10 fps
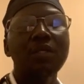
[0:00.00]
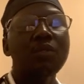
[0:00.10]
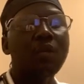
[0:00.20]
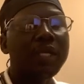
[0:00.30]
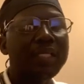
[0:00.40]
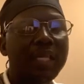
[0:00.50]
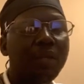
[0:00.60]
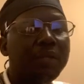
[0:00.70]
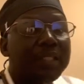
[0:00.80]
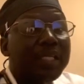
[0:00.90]
Sugar
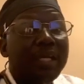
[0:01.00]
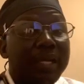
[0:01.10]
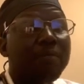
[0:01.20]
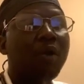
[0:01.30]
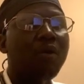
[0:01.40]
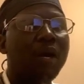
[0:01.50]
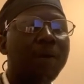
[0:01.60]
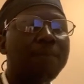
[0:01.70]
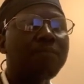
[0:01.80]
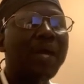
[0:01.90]
yellow the chin
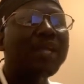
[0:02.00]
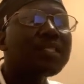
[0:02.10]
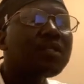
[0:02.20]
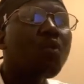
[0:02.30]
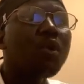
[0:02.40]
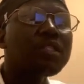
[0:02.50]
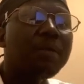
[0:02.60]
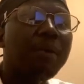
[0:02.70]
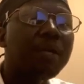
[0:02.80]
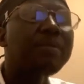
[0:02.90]
boga. I just want
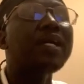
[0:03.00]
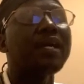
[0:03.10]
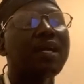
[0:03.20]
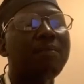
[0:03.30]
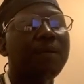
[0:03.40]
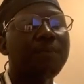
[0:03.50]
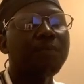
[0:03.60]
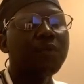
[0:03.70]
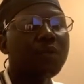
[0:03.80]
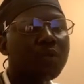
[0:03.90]
somebody middle come.
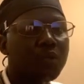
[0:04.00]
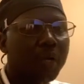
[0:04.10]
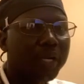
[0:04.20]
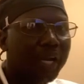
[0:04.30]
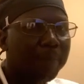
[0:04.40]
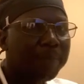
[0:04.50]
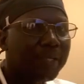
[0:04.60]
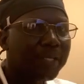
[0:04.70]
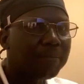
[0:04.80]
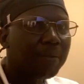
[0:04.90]
During
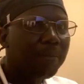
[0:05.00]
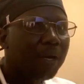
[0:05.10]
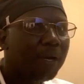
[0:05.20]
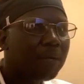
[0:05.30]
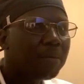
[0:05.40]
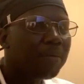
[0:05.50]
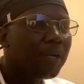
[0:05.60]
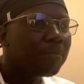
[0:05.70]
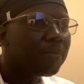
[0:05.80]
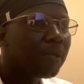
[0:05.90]
period
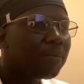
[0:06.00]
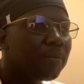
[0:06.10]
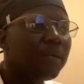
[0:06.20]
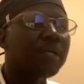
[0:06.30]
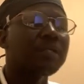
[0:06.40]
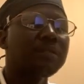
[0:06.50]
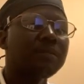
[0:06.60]
mubar.